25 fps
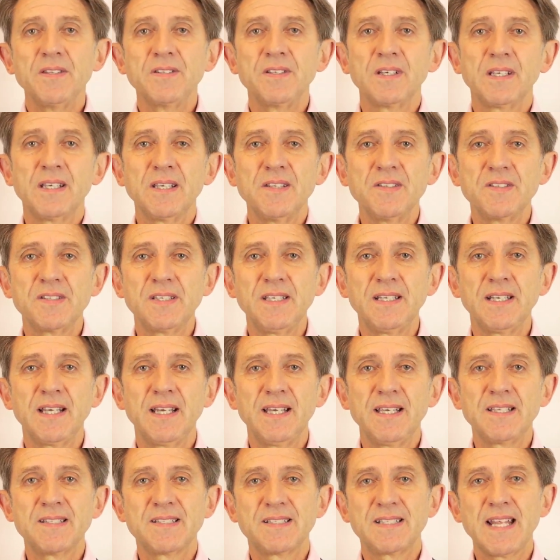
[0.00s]
to
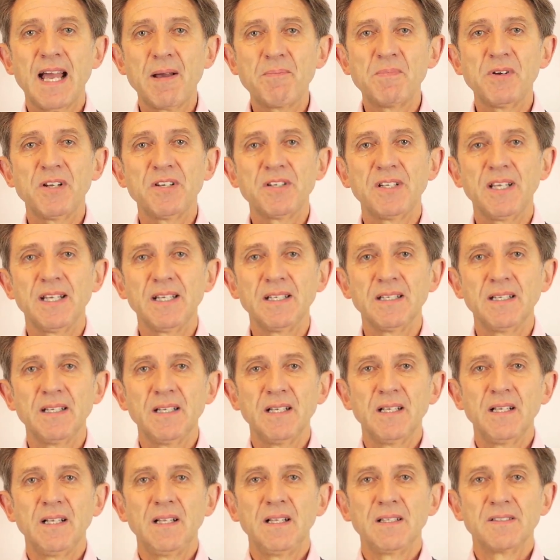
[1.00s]
consider establishing
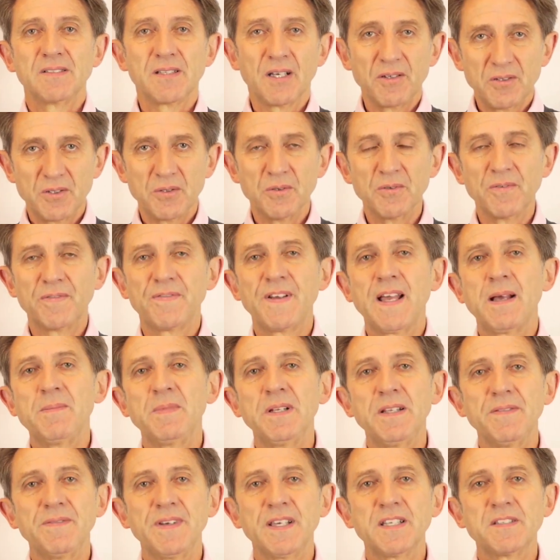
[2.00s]
so-called
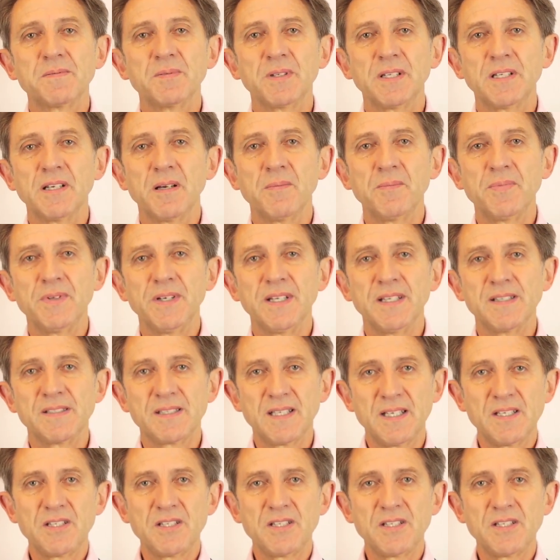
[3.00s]
family investment companies.